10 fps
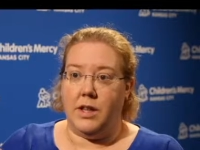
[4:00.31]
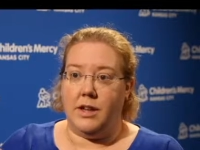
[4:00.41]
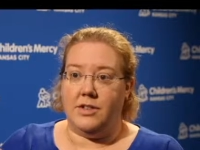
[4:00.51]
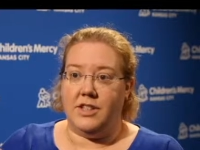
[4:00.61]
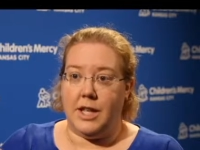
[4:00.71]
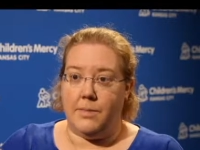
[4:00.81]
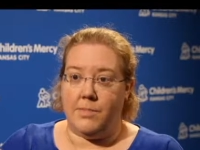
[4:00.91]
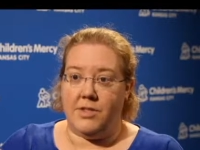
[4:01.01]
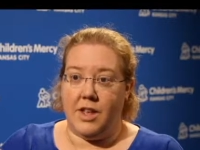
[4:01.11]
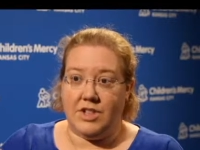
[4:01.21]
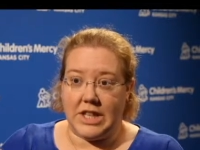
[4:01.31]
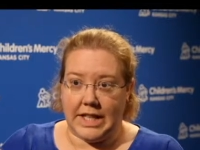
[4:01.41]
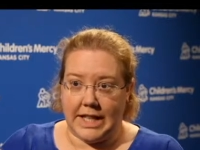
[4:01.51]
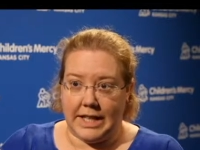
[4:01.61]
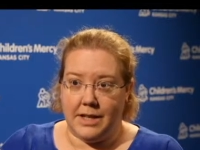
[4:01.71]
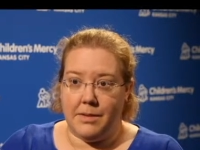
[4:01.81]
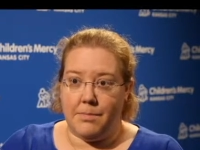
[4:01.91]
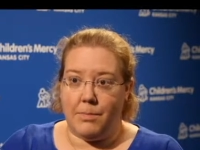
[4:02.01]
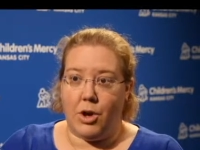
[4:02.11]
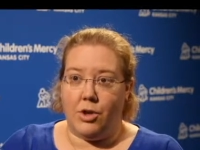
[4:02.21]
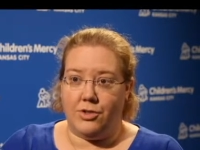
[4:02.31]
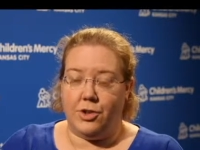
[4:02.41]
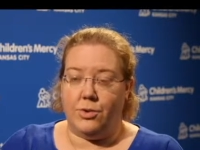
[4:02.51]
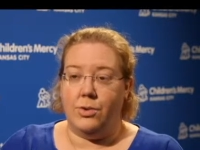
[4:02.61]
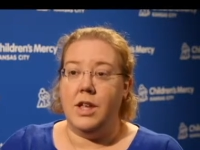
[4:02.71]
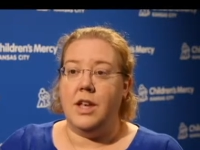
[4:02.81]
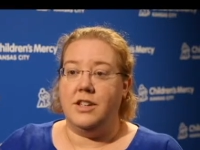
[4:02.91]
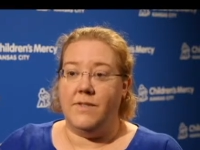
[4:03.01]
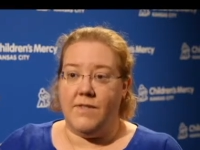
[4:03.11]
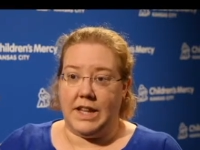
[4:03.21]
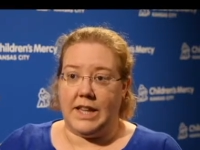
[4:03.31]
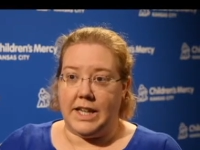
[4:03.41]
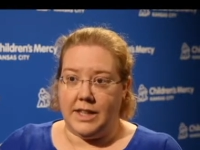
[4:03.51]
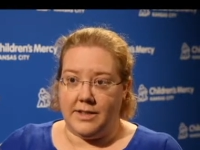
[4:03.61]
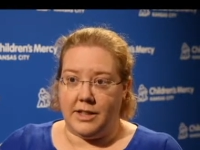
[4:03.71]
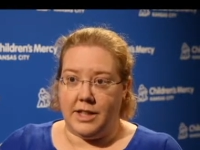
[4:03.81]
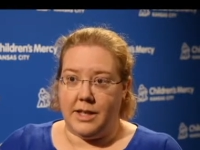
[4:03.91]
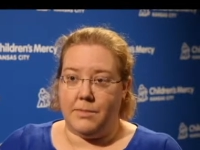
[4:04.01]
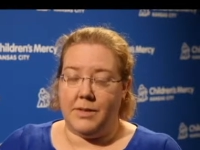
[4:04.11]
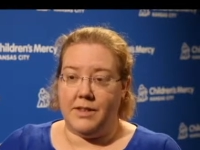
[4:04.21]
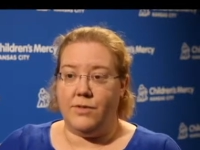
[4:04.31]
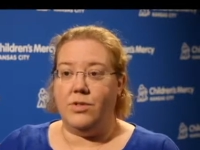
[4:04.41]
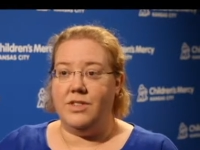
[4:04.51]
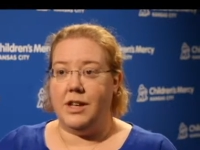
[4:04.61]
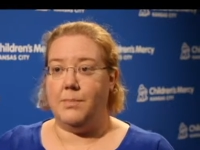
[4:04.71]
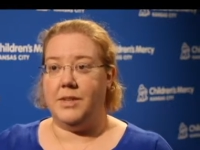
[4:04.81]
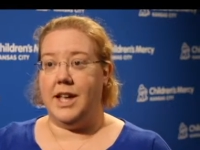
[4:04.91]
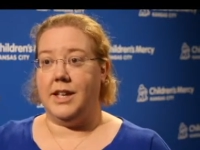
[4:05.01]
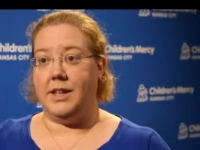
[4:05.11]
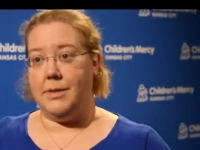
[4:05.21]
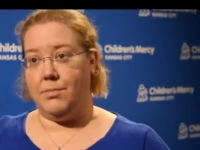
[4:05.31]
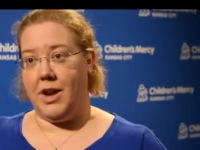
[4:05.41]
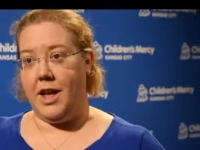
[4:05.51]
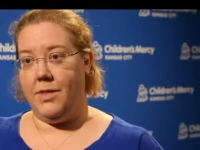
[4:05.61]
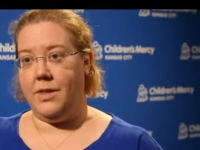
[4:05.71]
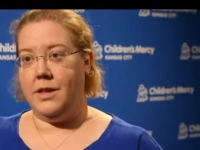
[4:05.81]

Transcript: lungs to keep themselves clean, but also to ventilate easily. Because if you sit up and take a deep breath,